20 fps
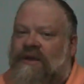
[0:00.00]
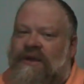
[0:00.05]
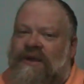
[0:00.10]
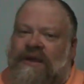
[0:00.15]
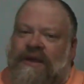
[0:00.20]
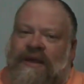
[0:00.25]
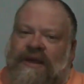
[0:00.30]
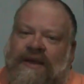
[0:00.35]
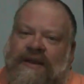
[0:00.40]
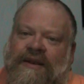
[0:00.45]

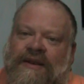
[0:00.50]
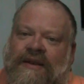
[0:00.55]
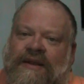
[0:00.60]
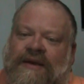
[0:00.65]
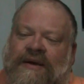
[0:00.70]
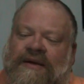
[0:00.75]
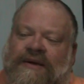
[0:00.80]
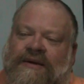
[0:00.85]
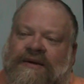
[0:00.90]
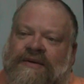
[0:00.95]
and
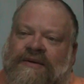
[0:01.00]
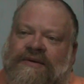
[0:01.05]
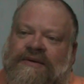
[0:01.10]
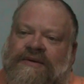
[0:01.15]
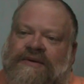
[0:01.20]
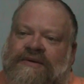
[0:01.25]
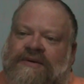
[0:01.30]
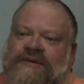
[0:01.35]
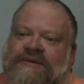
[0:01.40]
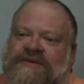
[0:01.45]
uh,
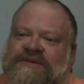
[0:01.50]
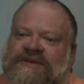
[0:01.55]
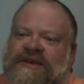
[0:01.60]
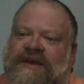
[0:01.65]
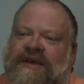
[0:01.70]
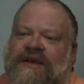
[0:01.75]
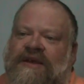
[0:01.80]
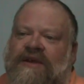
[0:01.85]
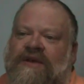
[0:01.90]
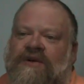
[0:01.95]

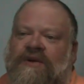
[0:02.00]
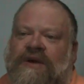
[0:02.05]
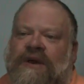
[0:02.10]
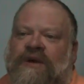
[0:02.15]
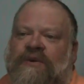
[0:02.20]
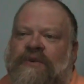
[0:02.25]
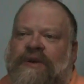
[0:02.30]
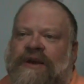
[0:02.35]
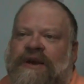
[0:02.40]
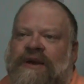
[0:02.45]
say, you know,
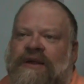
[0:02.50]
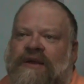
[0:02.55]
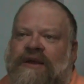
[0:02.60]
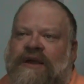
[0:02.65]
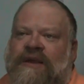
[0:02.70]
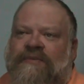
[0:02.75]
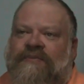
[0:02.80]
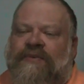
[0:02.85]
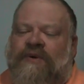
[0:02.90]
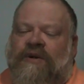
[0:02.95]
hey, we need to
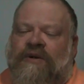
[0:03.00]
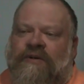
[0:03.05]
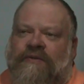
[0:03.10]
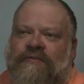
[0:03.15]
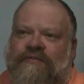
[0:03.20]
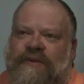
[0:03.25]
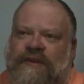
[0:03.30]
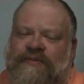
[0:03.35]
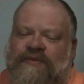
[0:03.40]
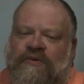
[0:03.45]
keep our
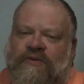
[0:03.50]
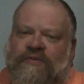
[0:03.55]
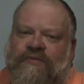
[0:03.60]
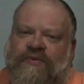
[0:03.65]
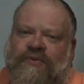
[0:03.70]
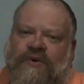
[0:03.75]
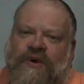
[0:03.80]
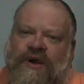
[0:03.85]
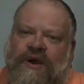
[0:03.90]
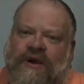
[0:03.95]
people in
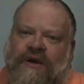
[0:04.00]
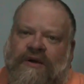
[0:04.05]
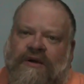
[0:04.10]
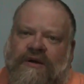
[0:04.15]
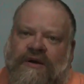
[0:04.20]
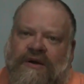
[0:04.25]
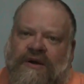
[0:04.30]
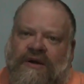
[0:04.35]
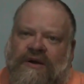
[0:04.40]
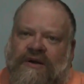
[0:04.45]

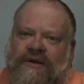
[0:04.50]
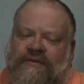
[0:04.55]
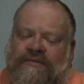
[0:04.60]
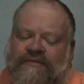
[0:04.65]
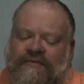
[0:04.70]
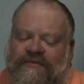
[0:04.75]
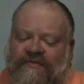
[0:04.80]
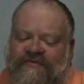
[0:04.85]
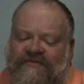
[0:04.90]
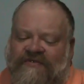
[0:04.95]
prayer. Um,
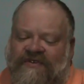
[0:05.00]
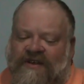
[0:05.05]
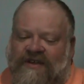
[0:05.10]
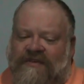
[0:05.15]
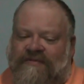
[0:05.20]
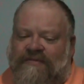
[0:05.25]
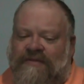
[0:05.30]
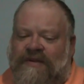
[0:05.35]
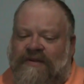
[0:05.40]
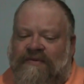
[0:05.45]

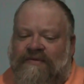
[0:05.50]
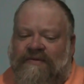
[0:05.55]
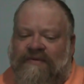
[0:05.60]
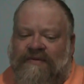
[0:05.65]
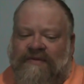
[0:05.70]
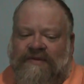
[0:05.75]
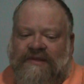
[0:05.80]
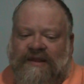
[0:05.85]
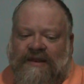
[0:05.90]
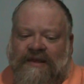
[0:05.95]
forgive me
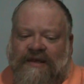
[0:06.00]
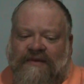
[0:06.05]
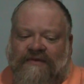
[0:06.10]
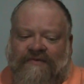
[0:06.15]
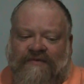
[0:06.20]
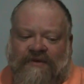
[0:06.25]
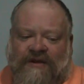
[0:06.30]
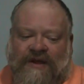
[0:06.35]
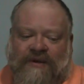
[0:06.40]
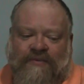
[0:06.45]
today
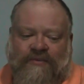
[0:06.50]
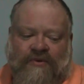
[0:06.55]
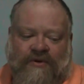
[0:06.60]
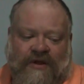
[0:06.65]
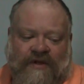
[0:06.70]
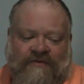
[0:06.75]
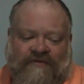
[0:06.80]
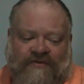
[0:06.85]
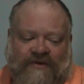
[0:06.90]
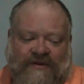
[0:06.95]
for not
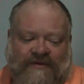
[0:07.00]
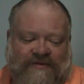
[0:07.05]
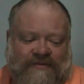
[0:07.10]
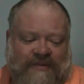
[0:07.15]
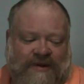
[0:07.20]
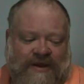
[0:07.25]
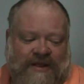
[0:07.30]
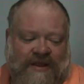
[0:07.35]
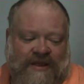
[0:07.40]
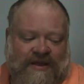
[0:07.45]
praying for
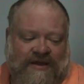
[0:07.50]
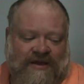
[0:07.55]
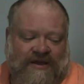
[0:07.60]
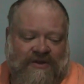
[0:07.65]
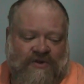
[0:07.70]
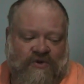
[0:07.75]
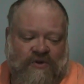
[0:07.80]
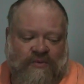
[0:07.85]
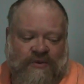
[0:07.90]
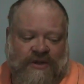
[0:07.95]
everybody like I
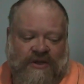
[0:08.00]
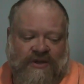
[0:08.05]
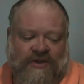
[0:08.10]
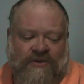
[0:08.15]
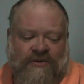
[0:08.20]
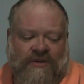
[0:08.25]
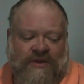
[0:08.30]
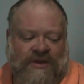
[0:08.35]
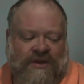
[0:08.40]
normally do.